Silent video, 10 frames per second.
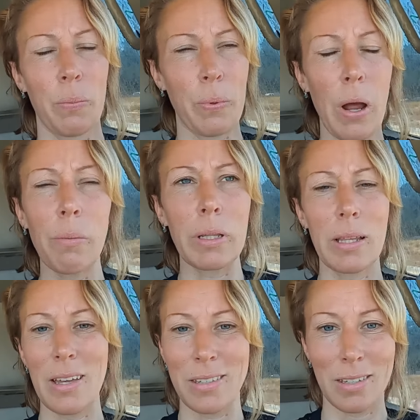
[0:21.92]
probably
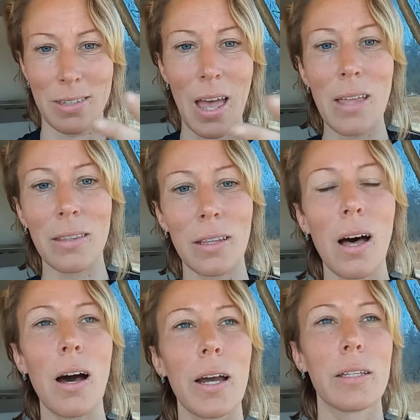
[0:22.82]
less than 10
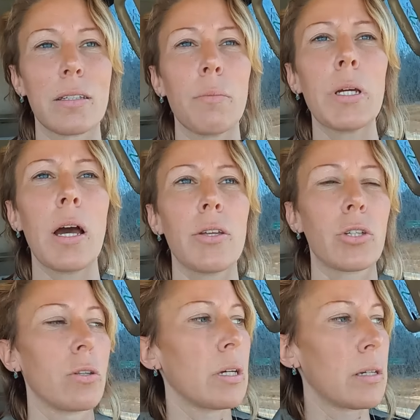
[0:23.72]
lines, let me
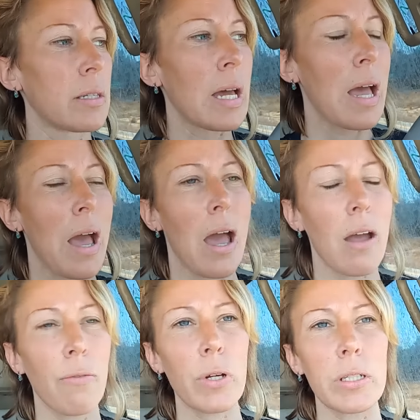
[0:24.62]
ask you this.
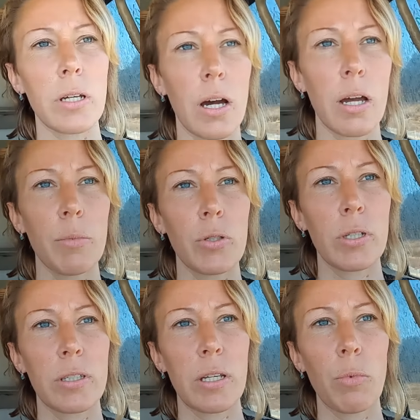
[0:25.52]
Every time you
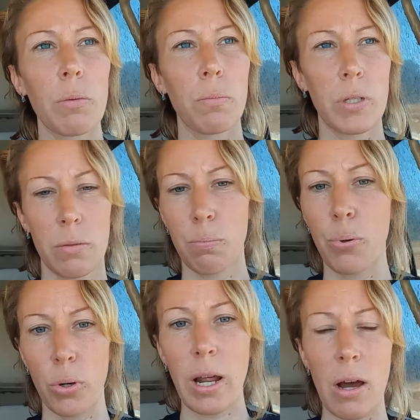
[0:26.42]
see someone
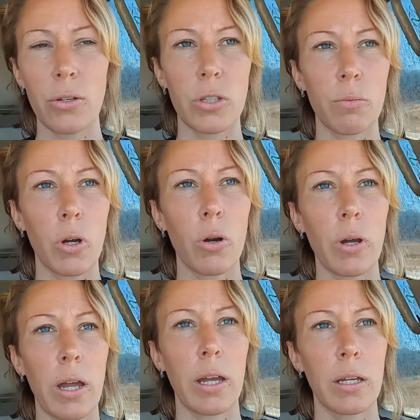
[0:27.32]
put out some
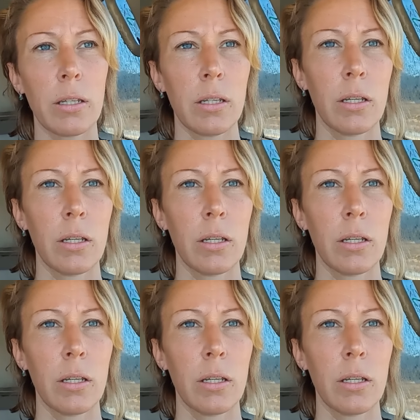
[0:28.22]
cocaine,